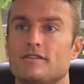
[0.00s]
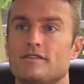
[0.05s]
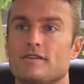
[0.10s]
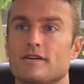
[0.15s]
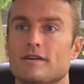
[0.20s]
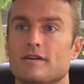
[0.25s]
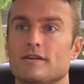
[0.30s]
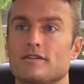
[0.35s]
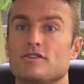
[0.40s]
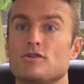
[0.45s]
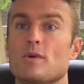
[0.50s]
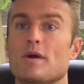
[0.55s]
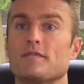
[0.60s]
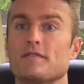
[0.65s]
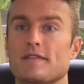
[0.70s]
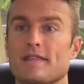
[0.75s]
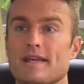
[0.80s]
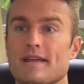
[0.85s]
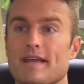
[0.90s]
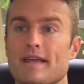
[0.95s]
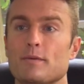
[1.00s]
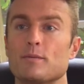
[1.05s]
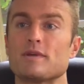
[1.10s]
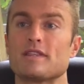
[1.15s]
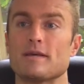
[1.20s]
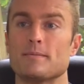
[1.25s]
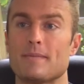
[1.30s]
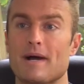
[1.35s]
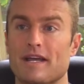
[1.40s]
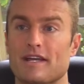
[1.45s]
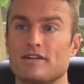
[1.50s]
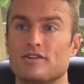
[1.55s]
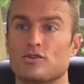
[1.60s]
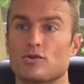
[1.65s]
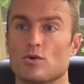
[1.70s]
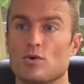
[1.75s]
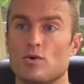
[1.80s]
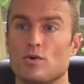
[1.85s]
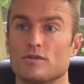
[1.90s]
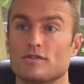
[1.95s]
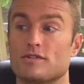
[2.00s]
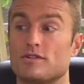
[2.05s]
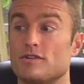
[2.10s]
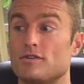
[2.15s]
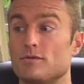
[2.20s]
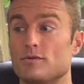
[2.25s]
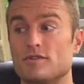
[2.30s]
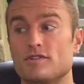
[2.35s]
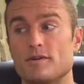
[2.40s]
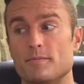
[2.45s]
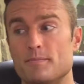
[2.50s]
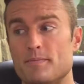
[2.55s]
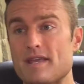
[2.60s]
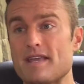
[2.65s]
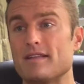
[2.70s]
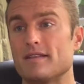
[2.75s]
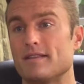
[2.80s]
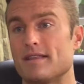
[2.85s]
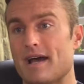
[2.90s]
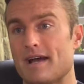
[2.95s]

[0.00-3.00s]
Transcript: to do everything within my control to to beat